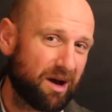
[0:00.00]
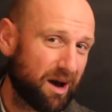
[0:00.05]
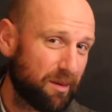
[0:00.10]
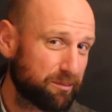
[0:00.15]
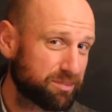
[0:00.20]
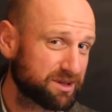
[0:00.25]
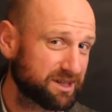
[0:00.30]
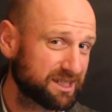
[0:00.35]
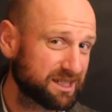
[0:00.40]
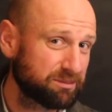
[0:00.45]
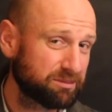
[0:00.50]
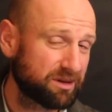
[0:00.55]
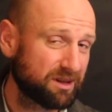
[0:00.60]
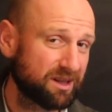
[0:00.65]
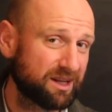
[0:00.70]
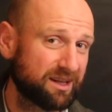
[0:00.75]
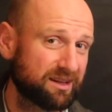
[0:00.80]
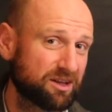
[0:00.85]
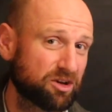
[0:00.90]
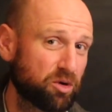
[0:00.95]

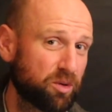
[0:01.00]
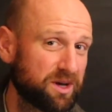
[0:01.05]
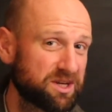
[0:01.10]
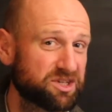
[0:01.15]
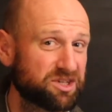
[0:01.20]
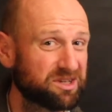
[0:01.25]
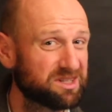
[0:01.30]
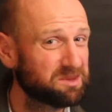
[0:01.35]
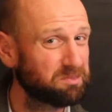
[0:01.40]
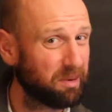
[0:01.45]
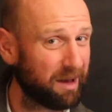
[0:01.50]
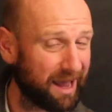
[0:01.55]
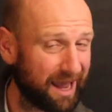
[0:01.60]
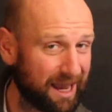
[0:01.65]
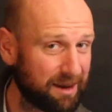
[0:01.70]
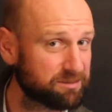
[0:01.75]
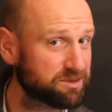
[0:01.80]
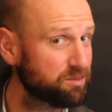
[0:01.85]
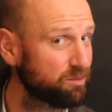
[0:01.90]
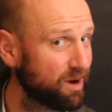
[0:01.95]
unpredictability in the questions,
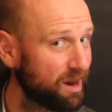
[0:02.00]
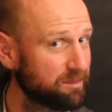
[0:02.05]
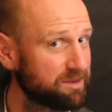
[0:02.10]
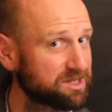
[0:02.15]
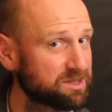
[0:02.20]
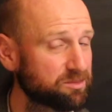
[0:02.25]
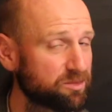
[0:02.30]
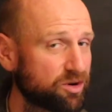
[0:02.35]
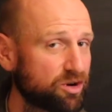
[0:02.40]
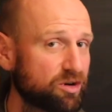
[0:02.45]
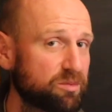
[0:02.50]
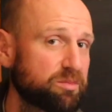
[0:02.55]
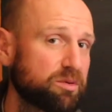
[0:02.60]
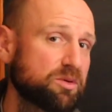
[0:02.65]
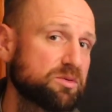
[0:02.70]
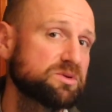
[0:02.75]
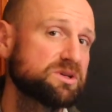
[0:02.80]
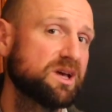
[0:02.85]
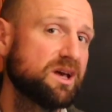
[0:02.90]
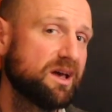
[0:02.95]
perhaps might be some
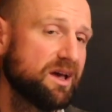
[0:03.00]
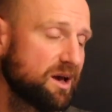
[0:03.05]
curveballs,